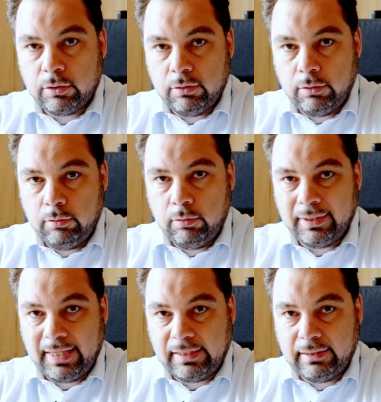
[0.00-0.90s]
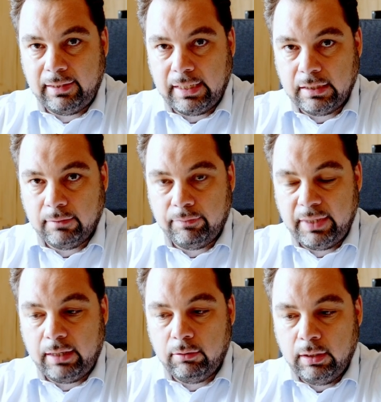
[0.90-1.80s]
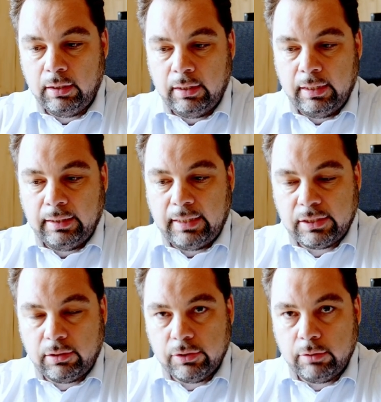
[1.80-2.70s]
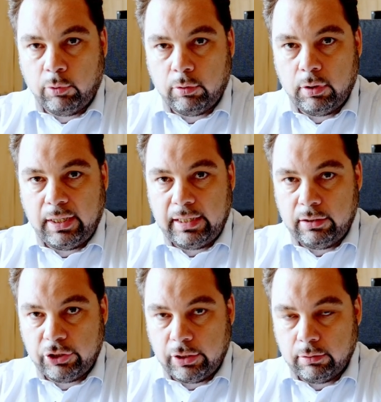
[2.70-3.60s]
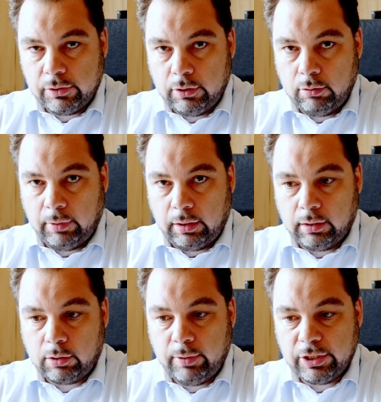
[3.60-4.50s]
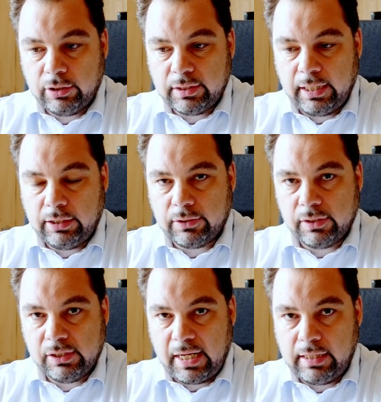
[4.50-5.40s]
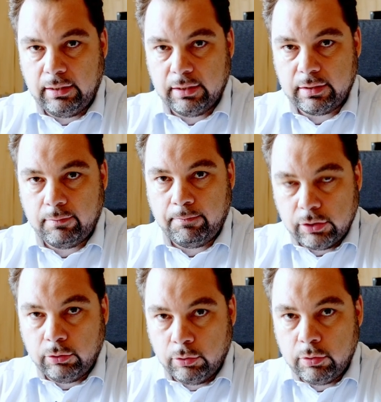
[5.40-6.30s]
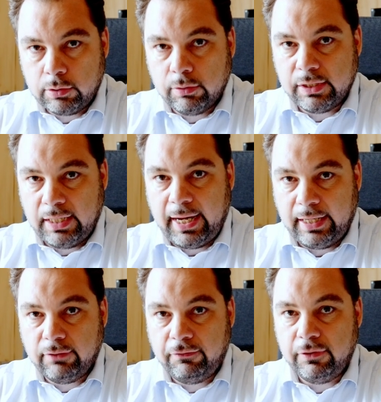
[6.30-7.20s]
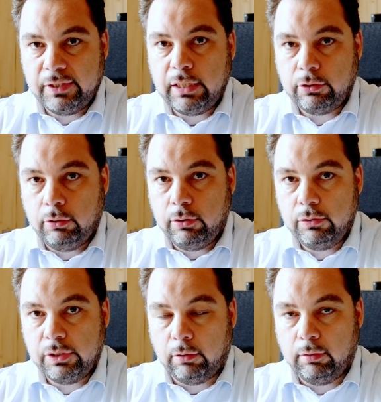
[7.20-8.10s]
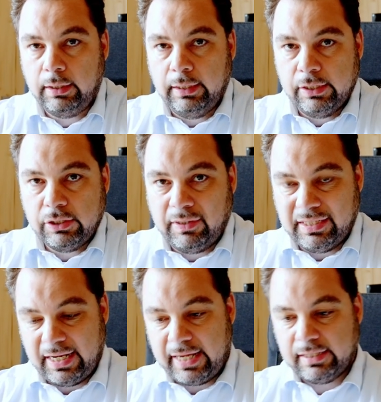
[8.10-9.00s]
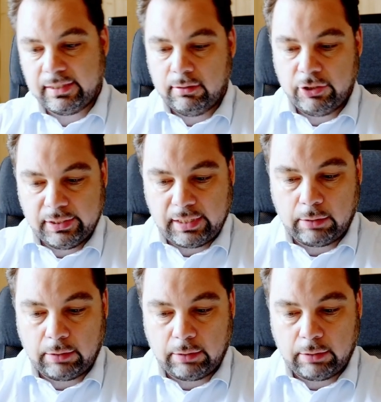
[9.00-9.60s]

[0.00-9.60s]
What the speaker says: to gain the lead. Now, that's also more energy consuming. And the question is, can he sustain this? Ntouskos had the physique to do so. So it takes, just